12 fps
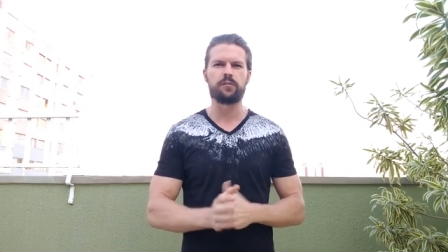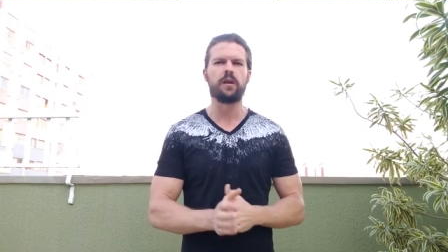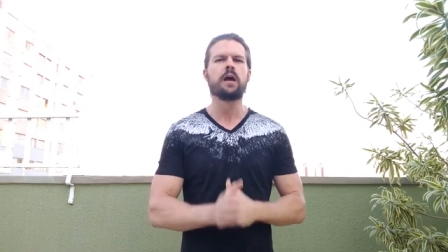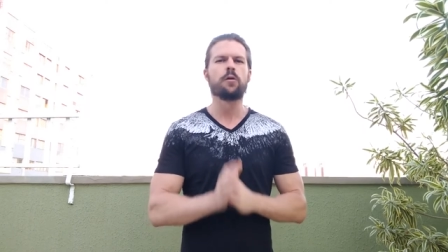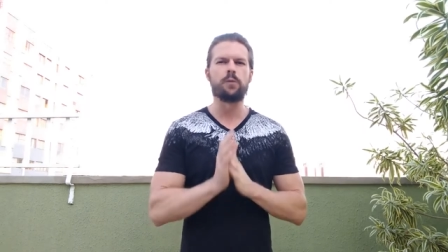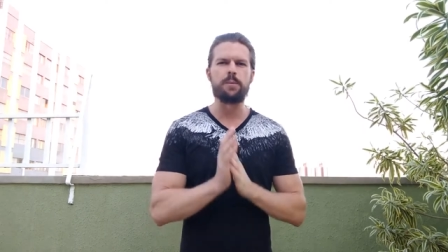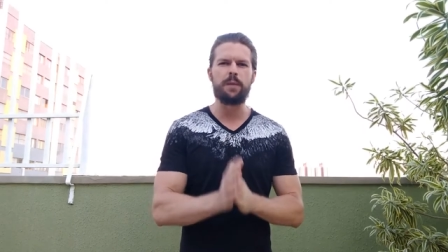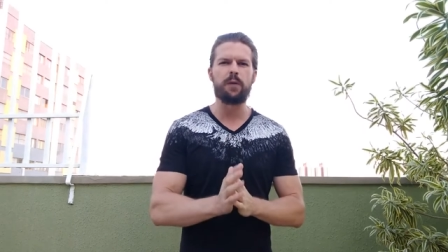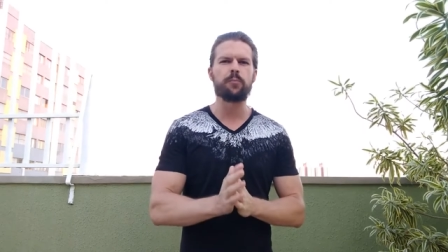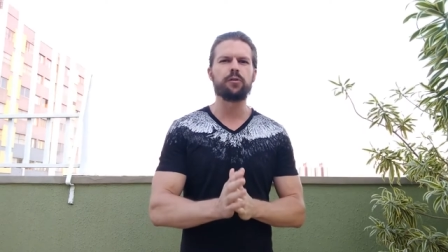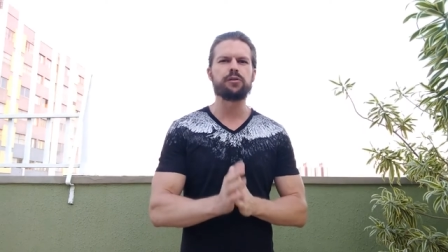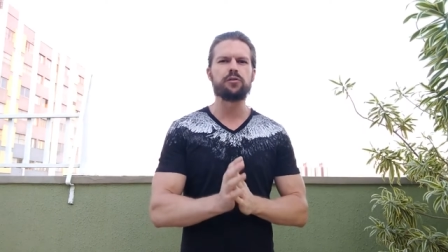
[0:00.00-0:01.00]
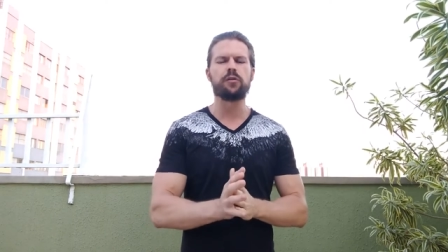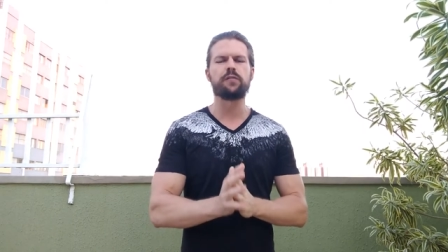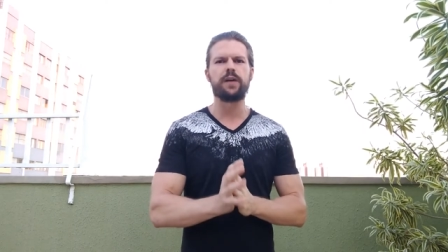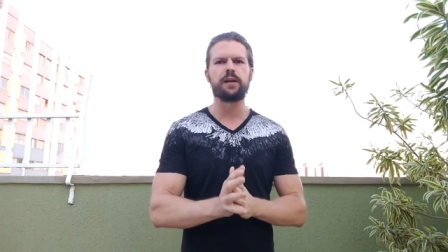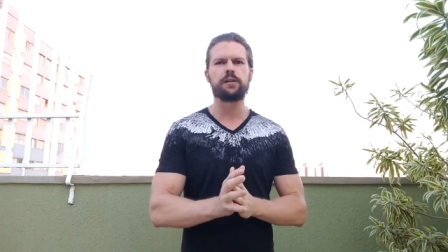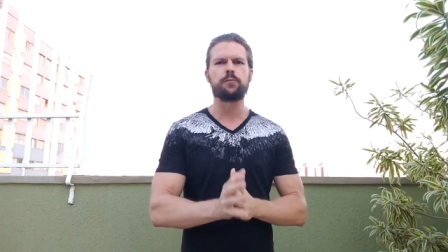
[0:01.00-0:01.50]
Remember, your
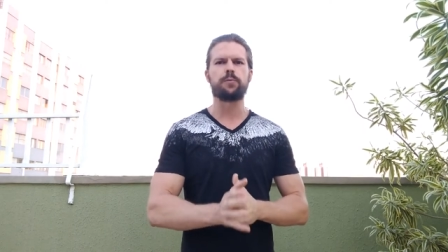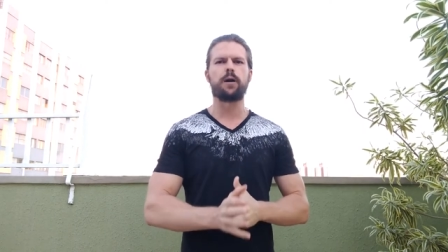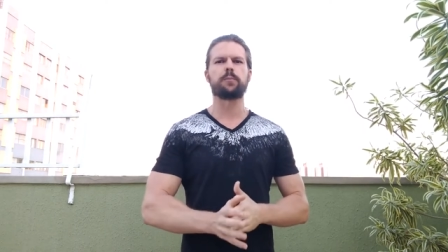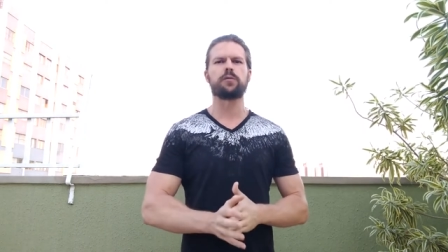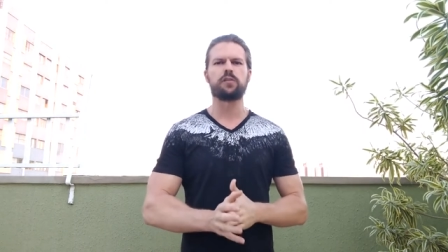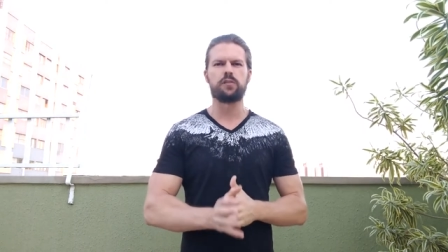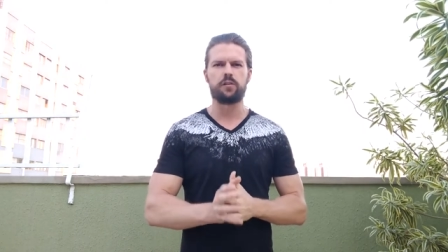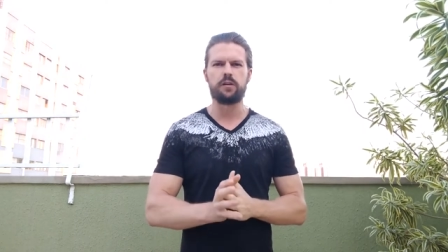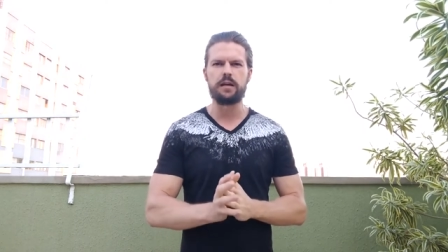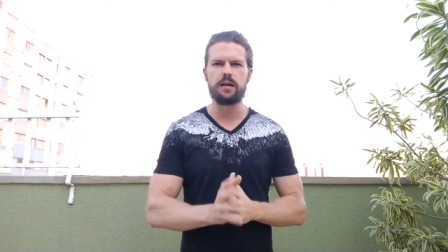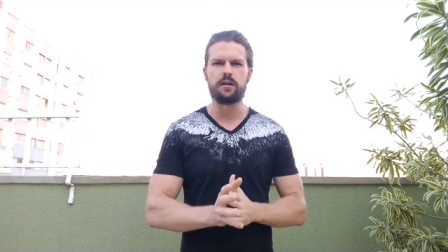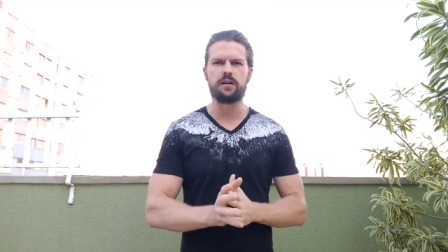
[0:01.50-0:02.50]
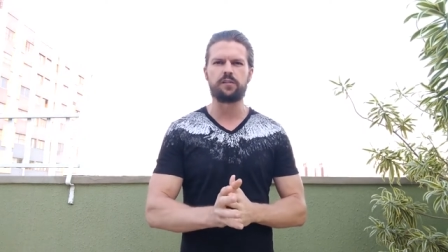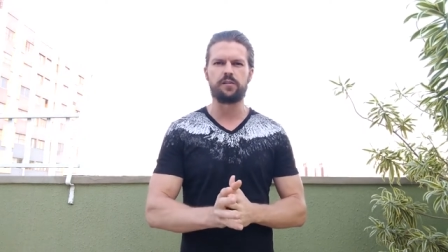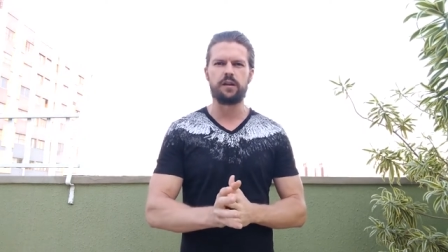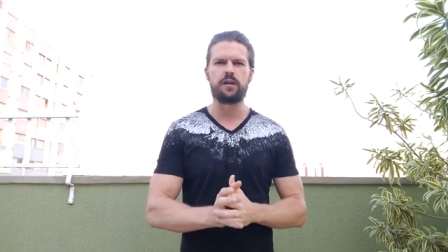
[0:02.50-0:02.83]
value proposition here is that